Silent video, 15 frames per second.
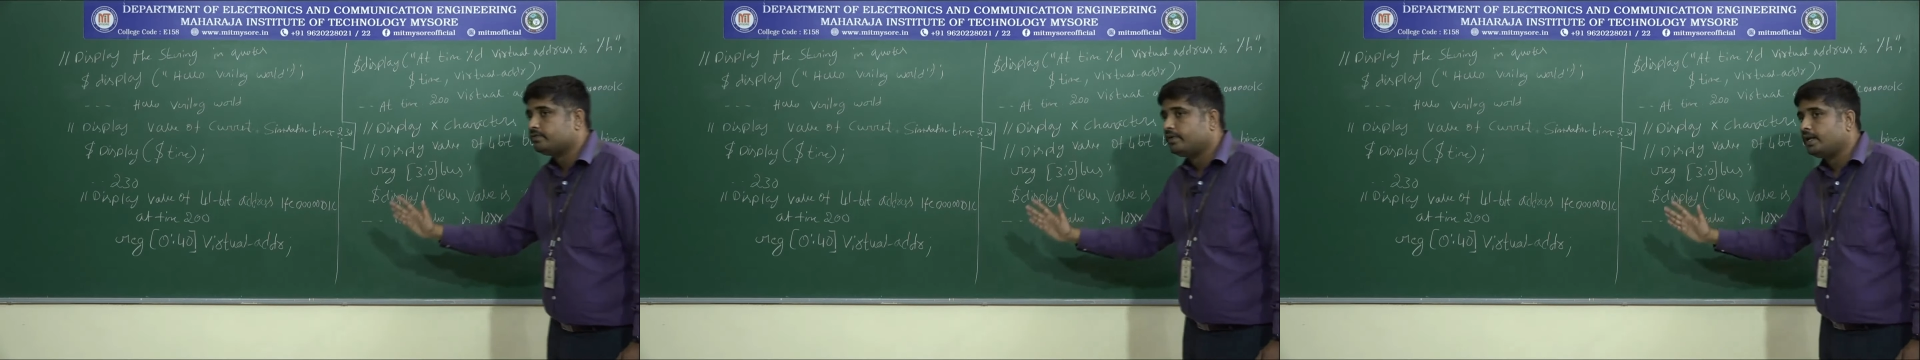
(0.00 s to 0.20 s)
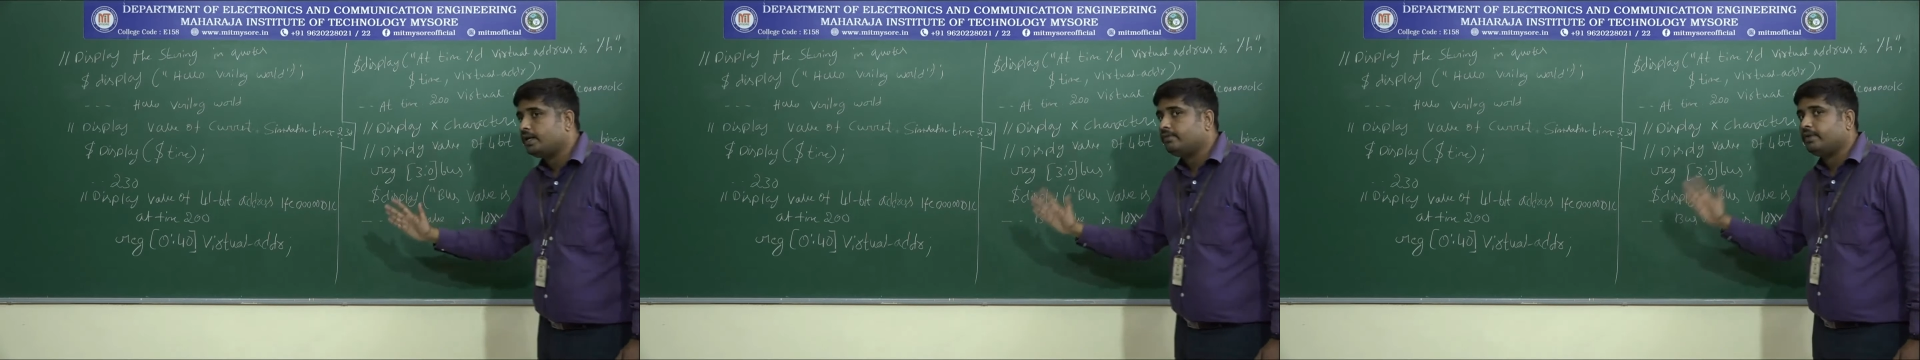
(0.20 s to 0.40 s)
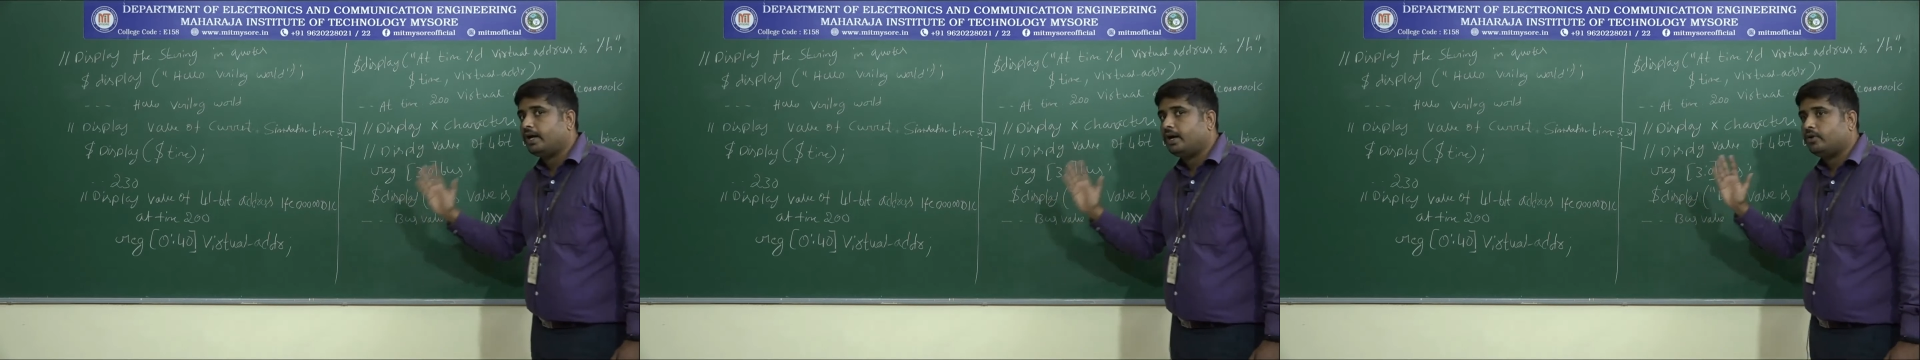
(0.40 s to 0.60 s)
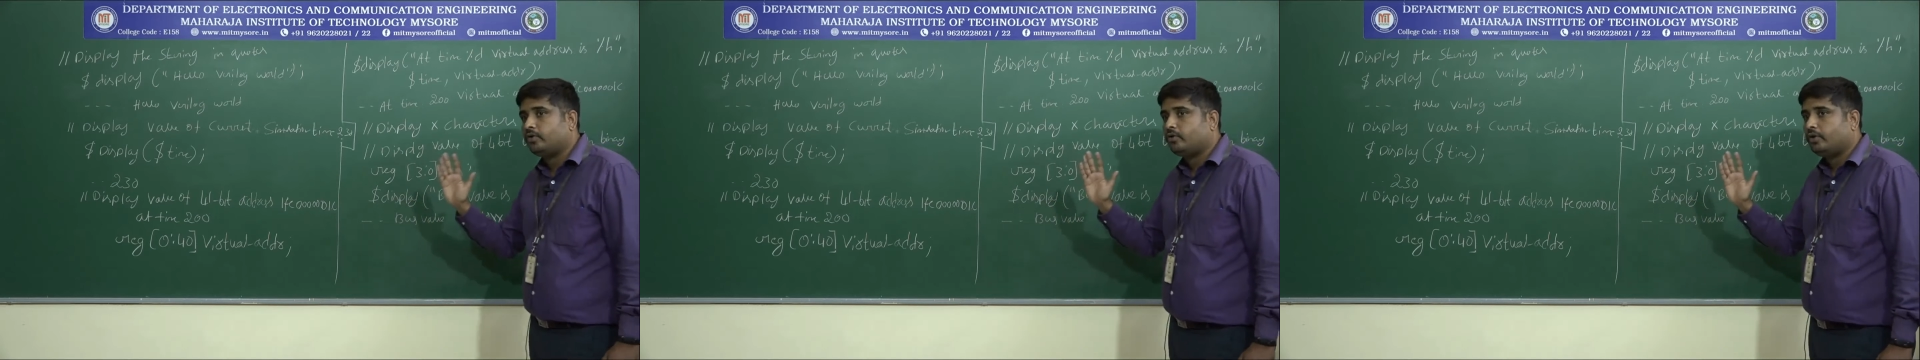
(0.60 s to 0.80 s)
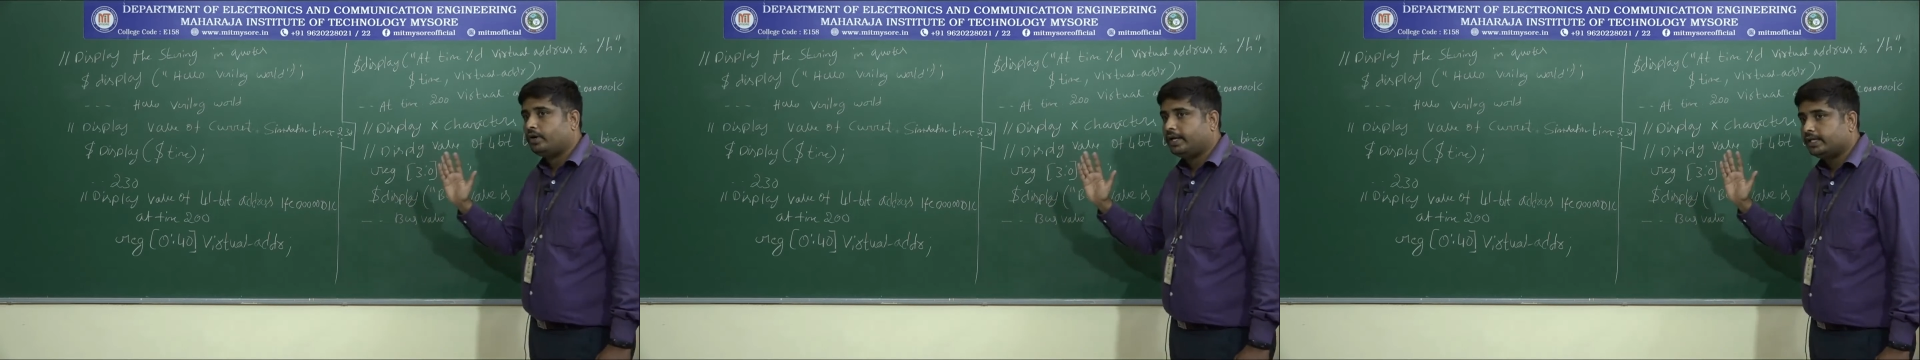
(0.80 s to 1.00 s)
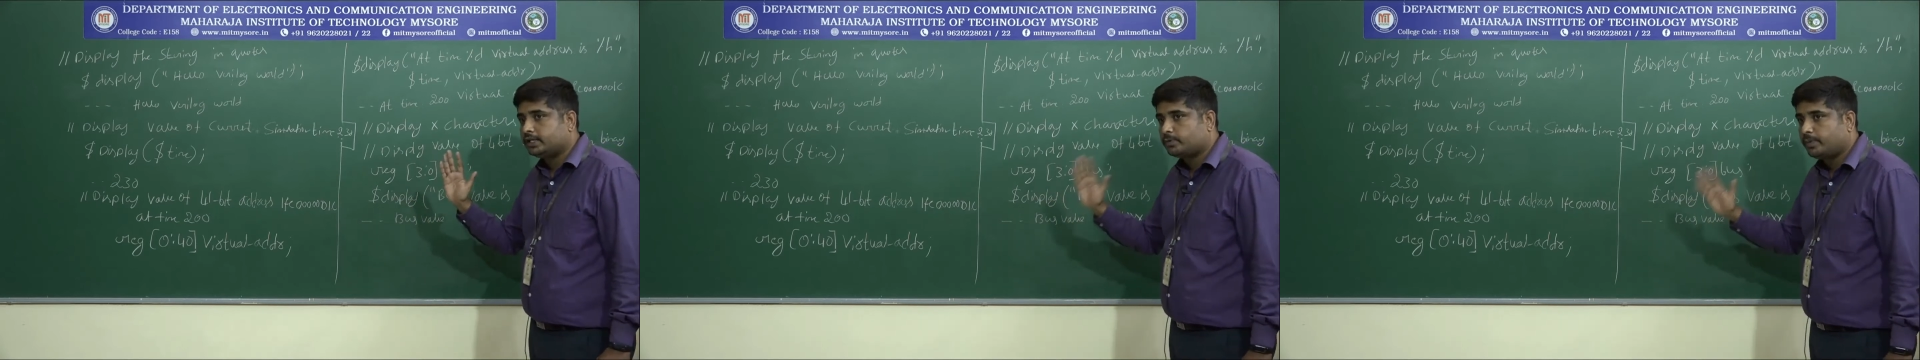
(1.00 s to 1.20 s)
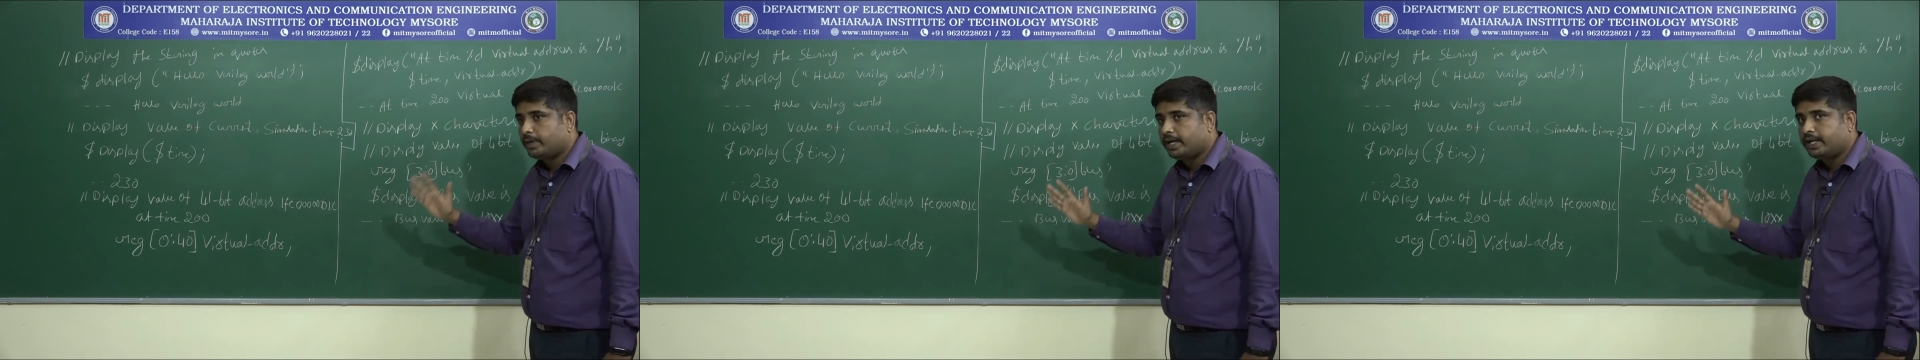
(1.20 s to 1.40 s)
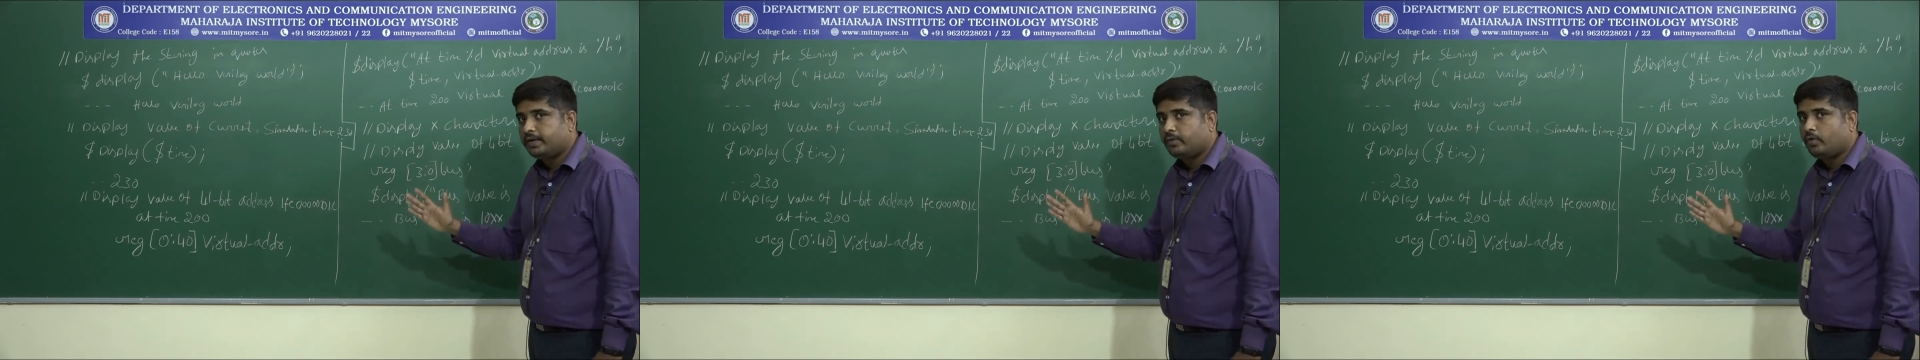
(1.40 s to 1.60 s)
one we have to
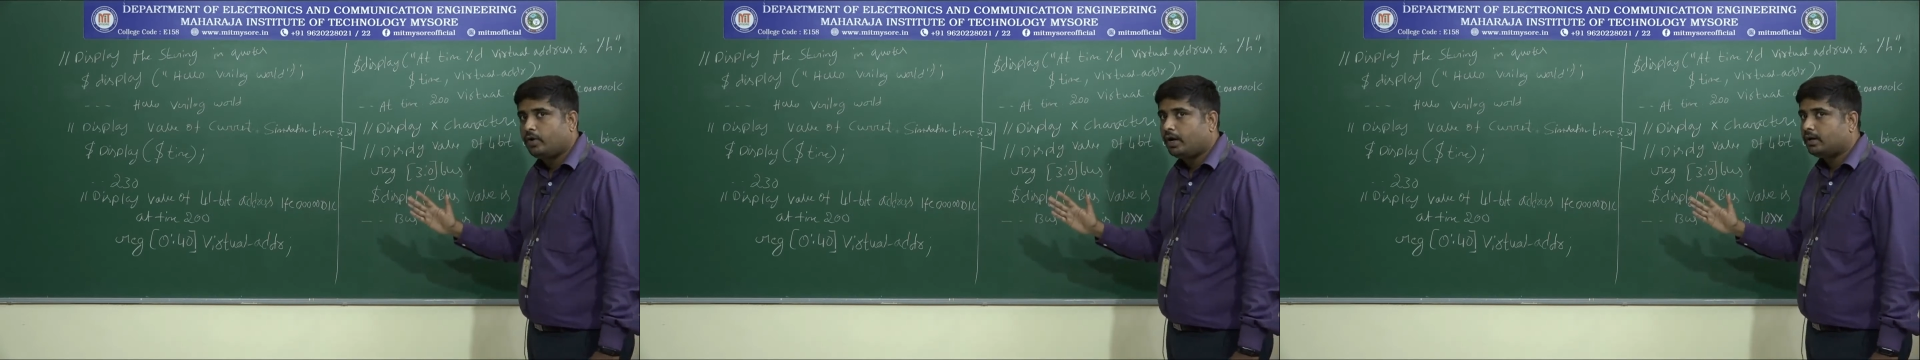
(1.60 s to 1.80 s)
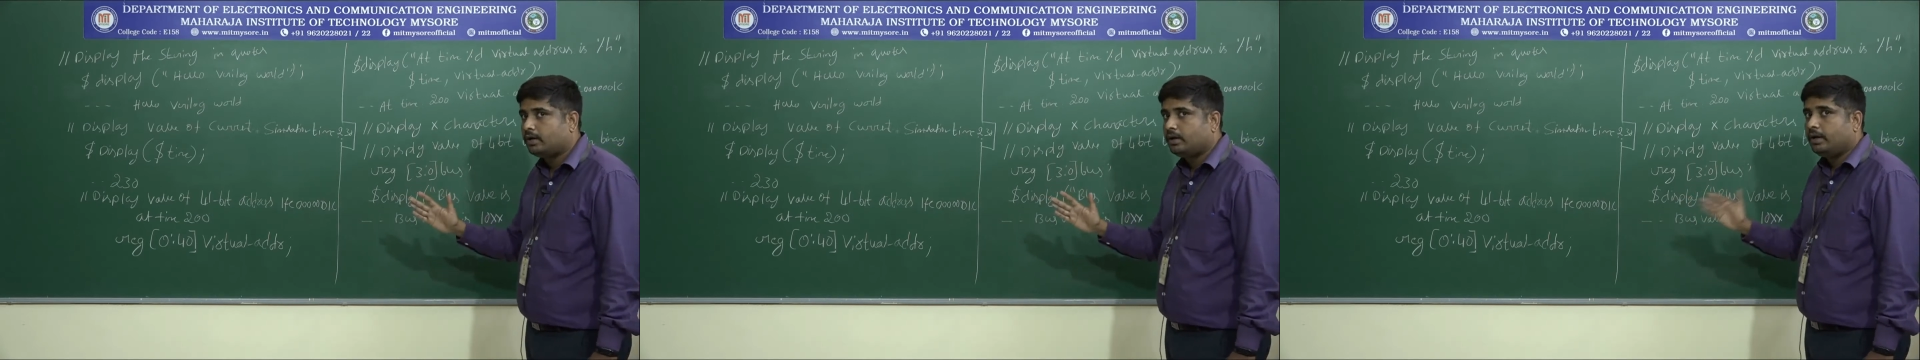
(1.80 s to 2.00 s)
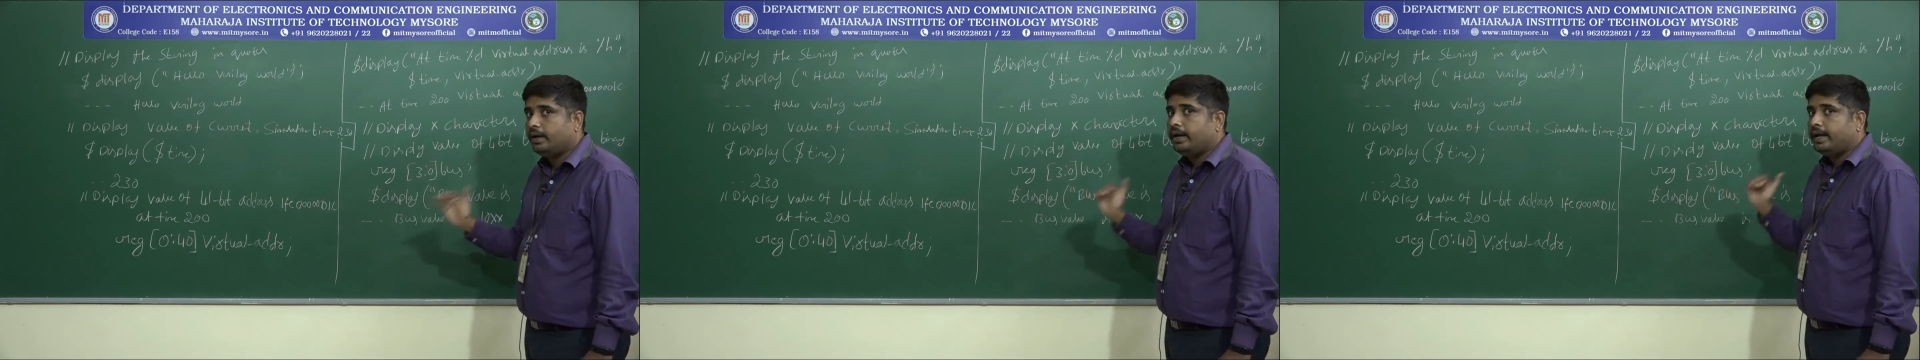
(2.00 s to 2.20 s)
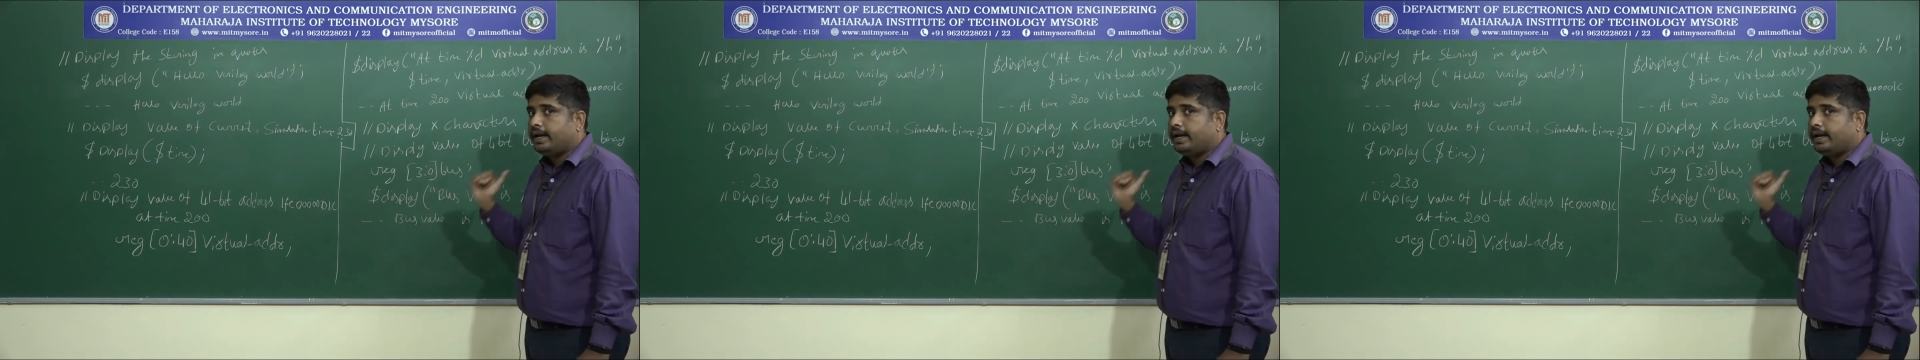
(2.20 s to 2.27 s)
display the what?